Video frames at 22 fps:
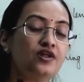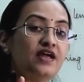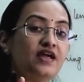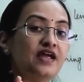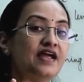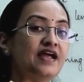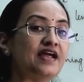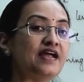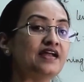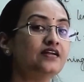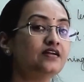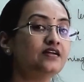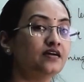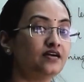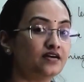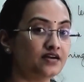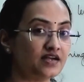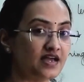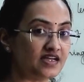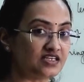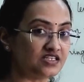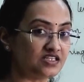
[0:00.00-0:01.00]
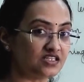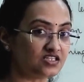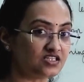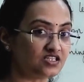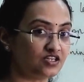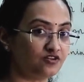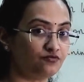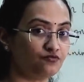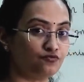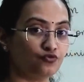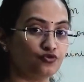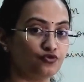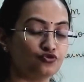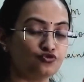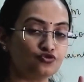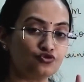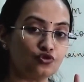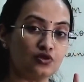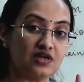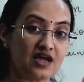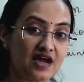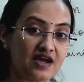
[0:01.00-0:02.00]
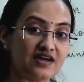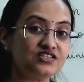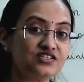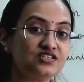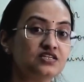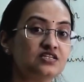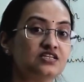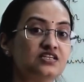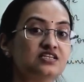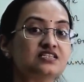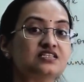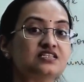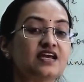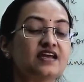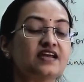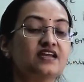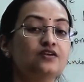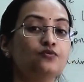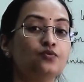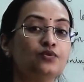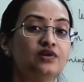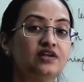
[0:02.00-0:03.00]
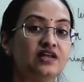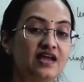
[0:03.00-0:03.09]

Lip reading: and undigested food. So large intestine will